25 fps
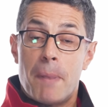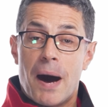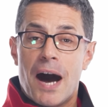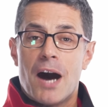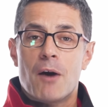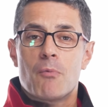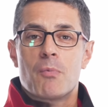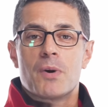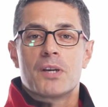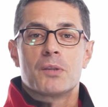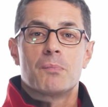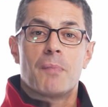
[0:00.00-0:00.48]

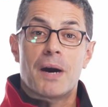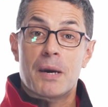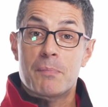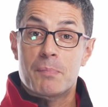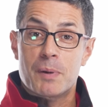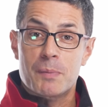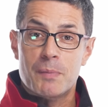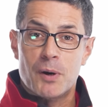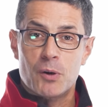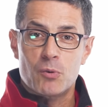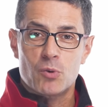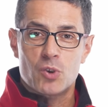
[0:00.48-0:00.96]
powered by
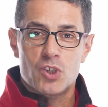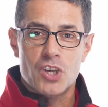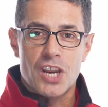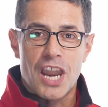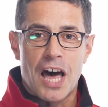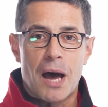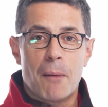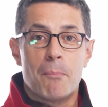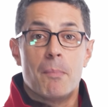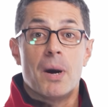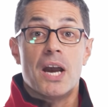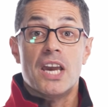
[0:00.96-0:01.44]

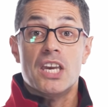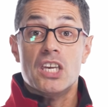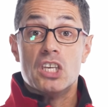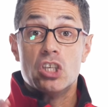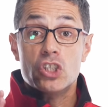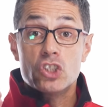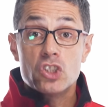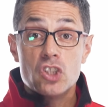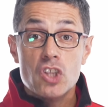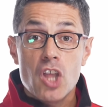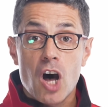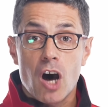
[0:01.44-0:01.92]
PrimaLuceLab
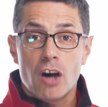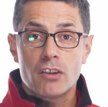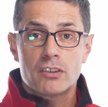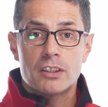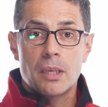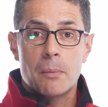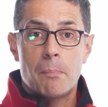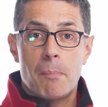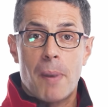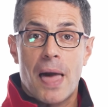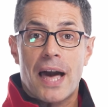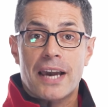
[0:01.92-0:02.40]
is not
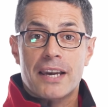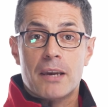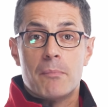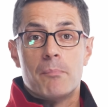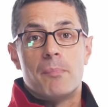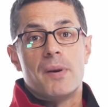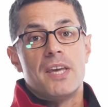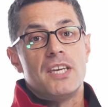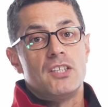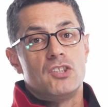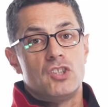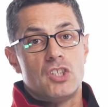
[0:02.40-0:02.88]
a
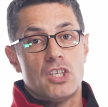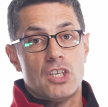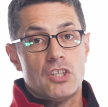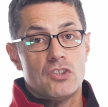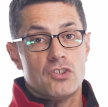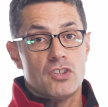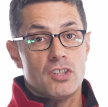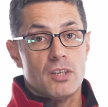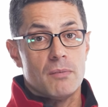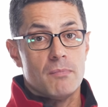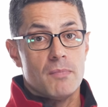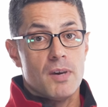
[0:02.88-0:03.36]
plug-and-play
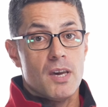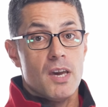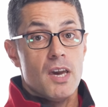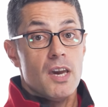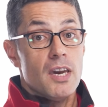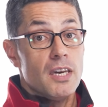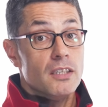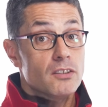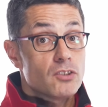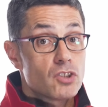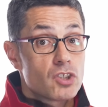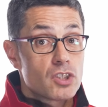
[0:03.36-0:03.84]
system.
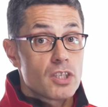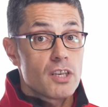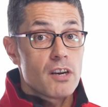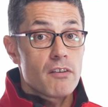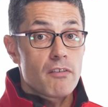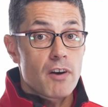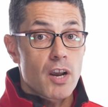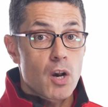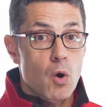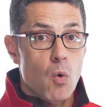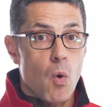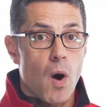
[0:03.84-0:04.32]
It still
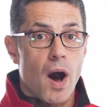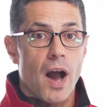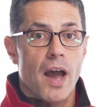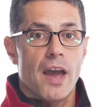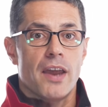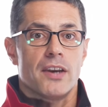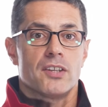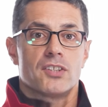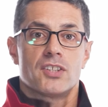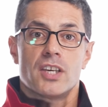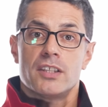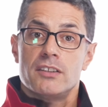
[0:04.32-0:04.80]

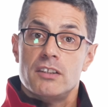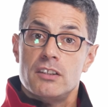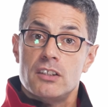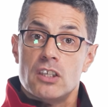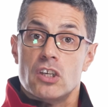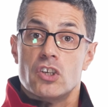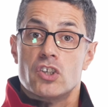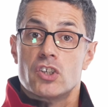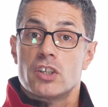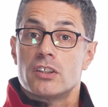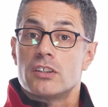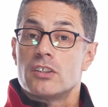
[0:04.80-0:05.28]
requires an
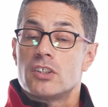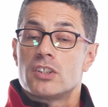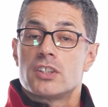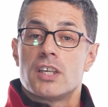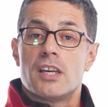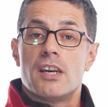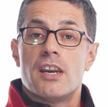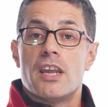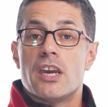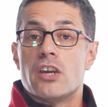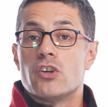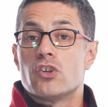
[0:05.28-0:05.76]
initial
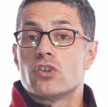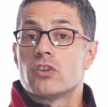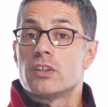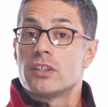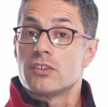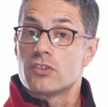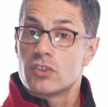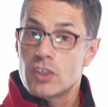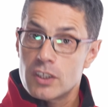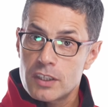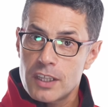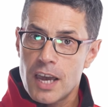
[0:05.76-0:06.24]
installation
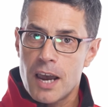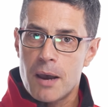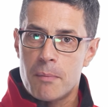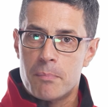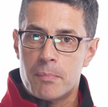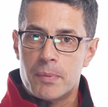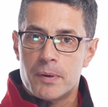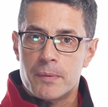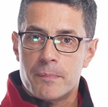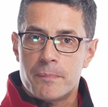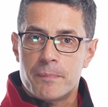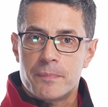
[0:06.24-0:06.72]
and setup.
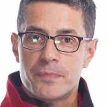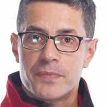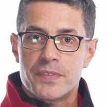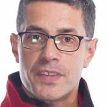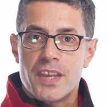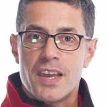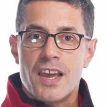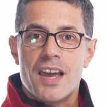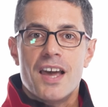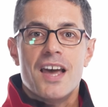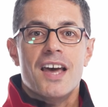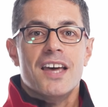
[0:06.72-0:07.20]

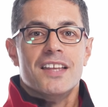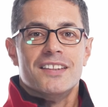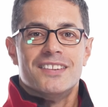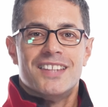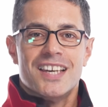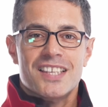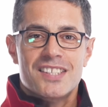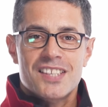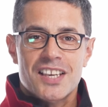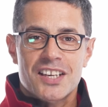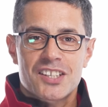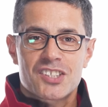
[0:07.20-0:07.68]

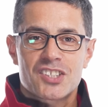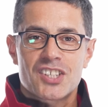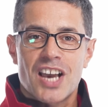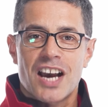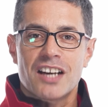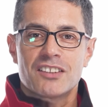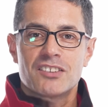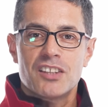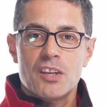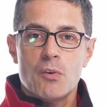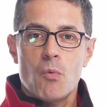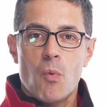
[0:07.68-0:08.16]
That's
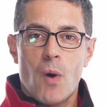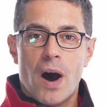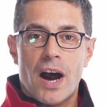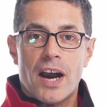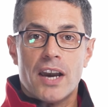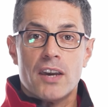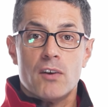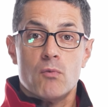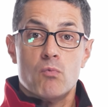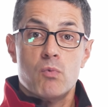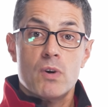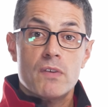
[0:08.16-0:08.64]
exactly
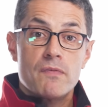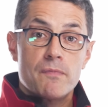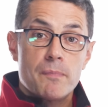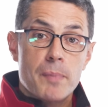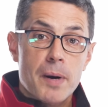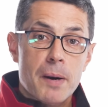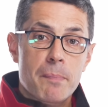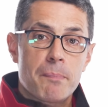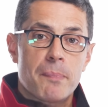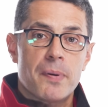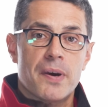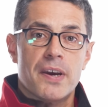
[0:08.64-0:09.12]
why we've
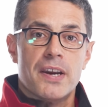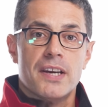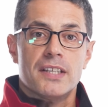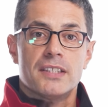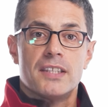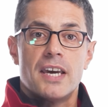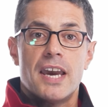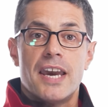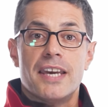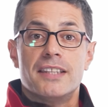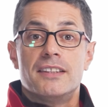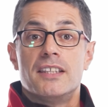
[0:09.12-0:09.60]
prepared
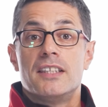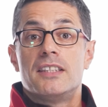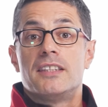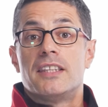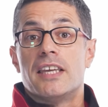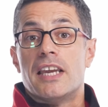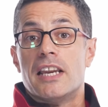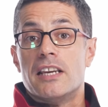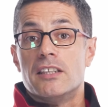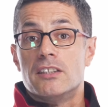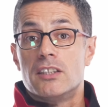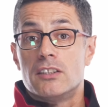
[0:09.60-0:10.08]
a
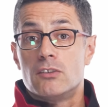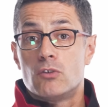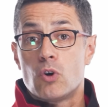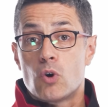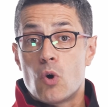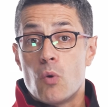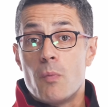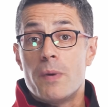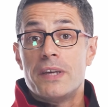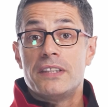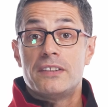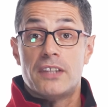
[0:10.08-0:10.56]
detailed
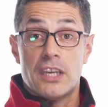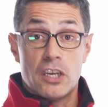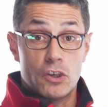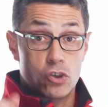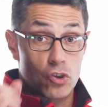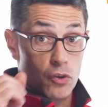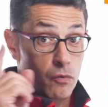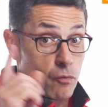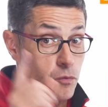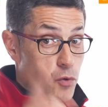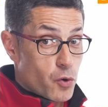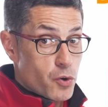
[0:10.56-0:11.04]

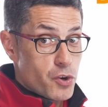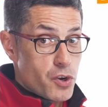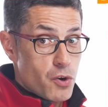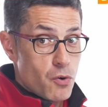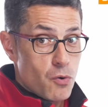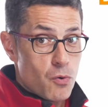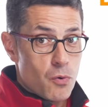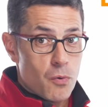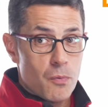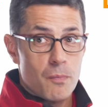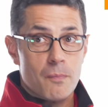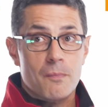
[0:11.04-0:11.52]
documentation for
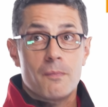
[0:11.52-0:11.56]
you.